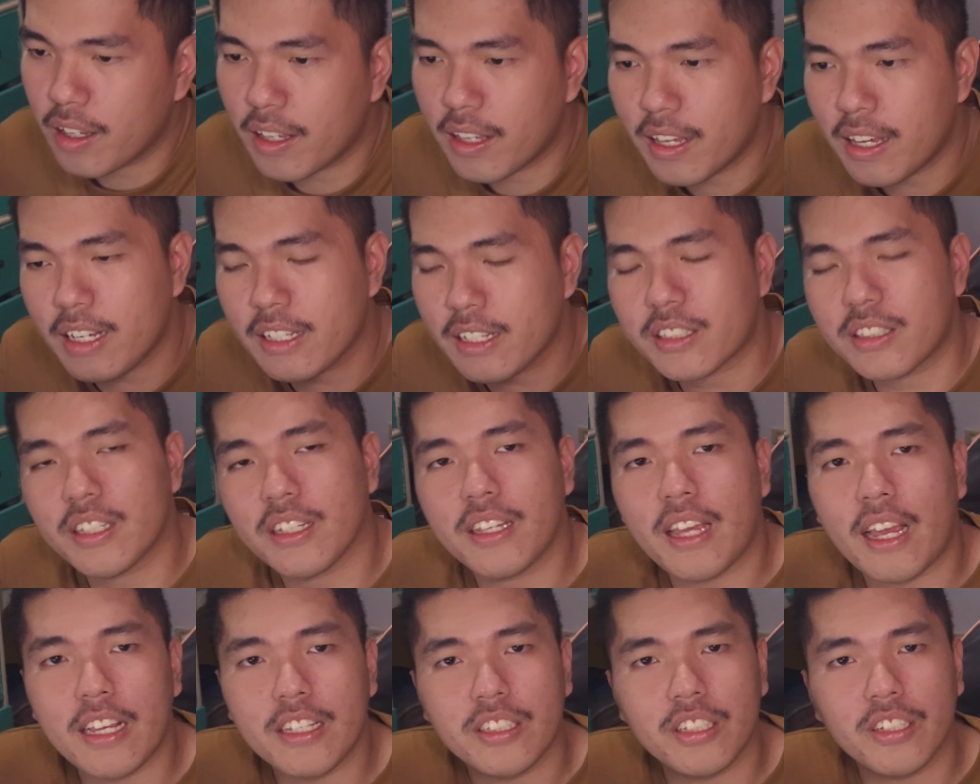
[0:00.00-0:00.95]
is the
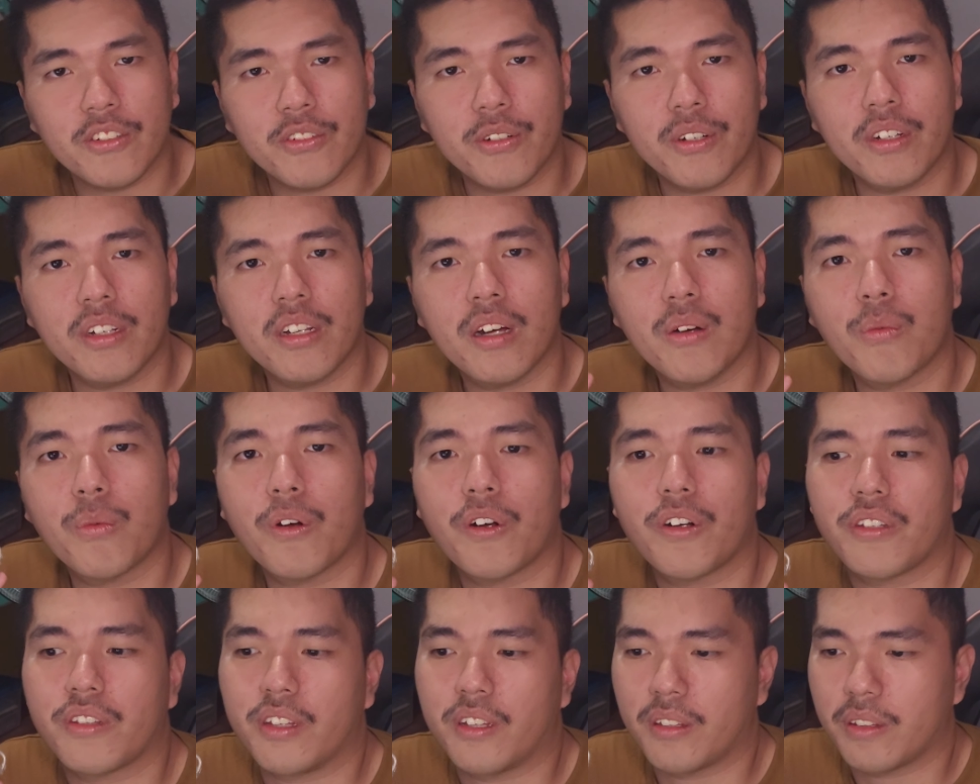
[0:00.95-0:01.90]
KZ Krila
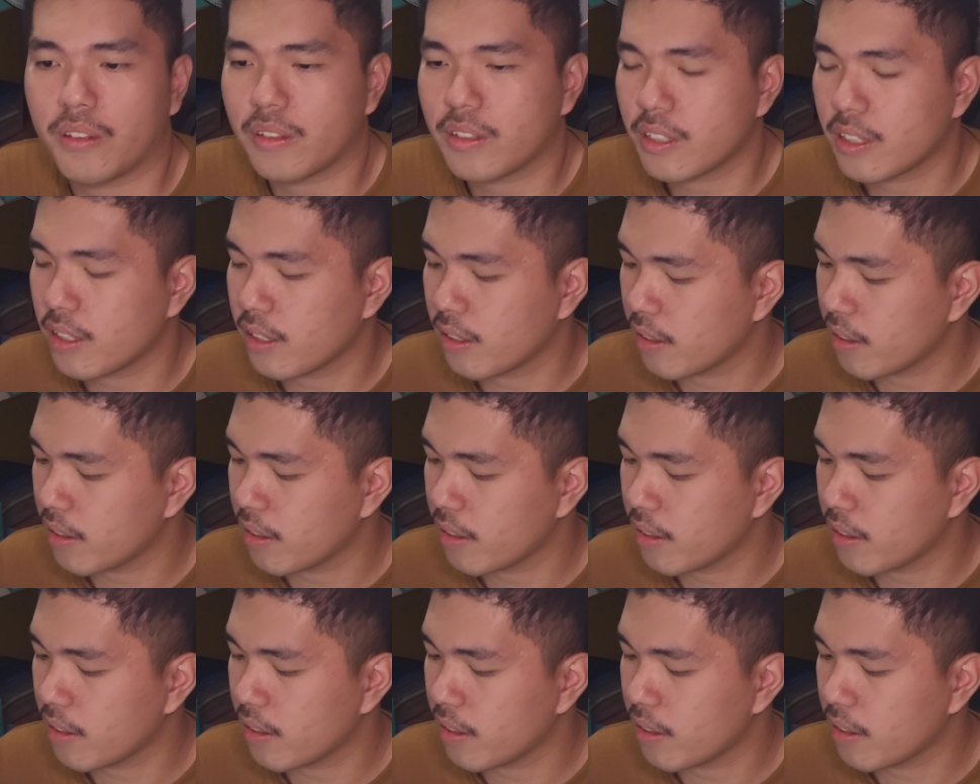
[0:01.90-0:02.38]
worth it?